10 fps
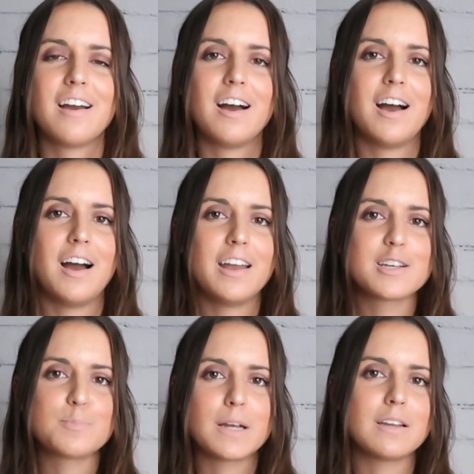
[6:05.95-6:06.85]

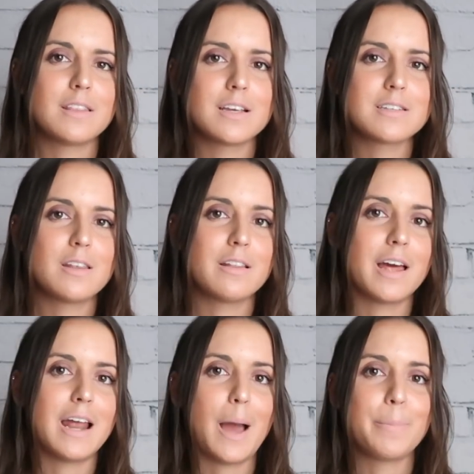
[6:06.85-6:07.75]
unexpected things either
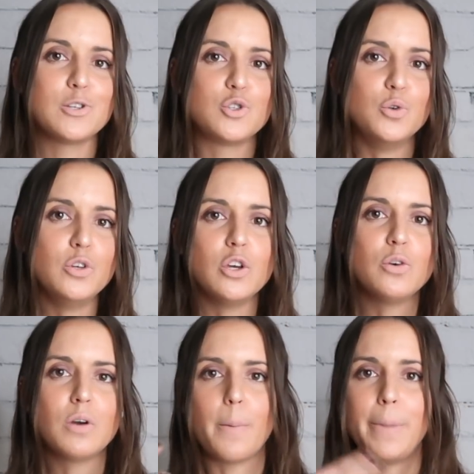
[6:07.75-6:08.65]
that happen to
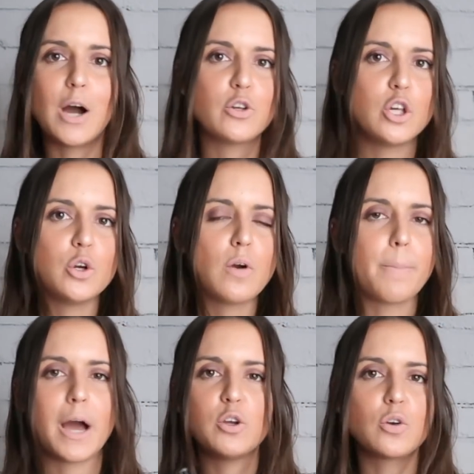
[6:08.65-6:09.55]
you, about
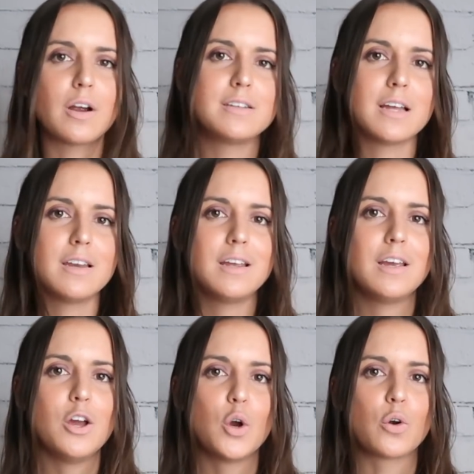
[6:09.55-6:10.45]
your
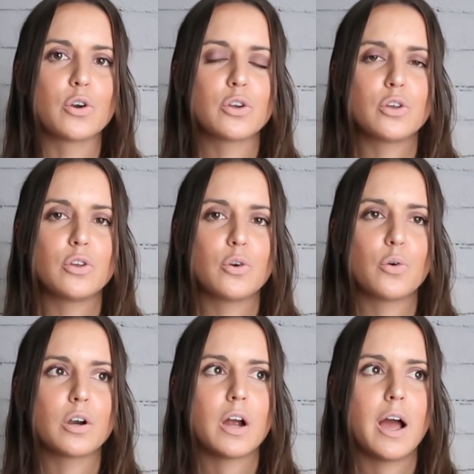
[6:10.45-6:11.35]
identity, or
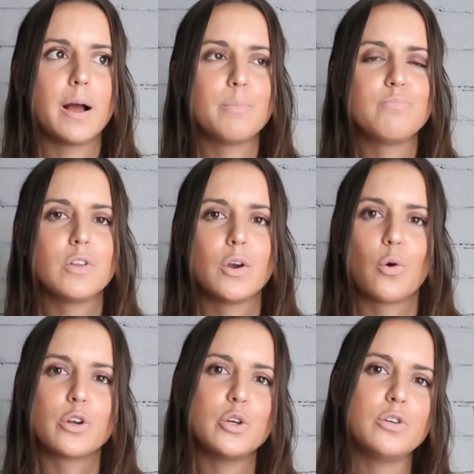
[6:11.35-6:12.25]

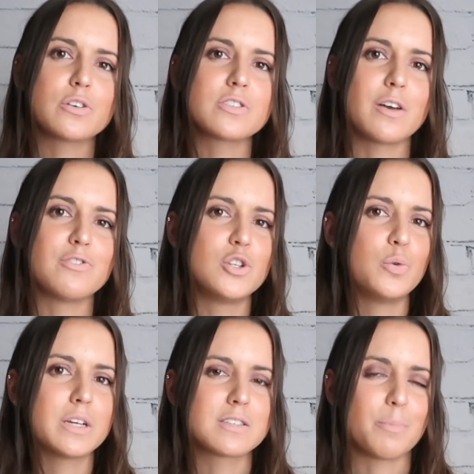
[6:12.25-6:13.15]
you yourself
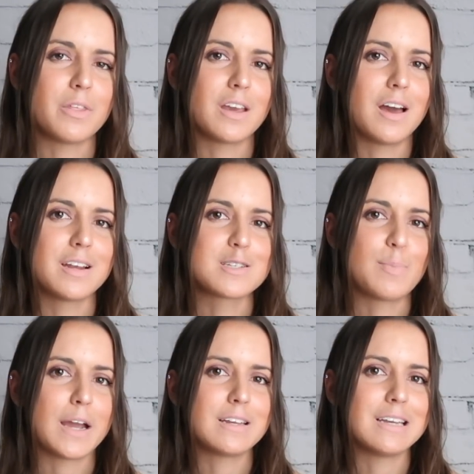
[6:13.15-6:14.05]
doing something
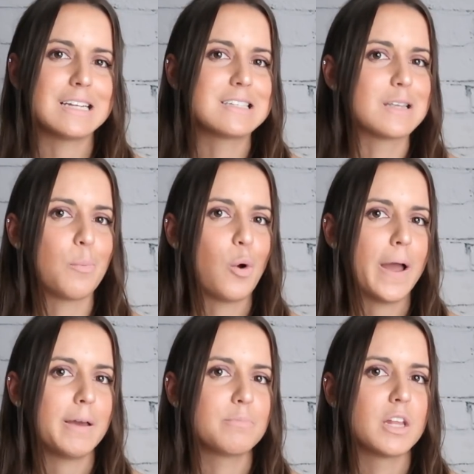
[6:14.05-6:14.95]
unexpected in some
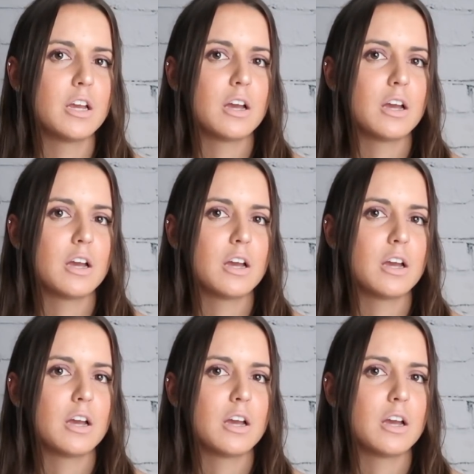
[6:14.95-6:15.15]
way.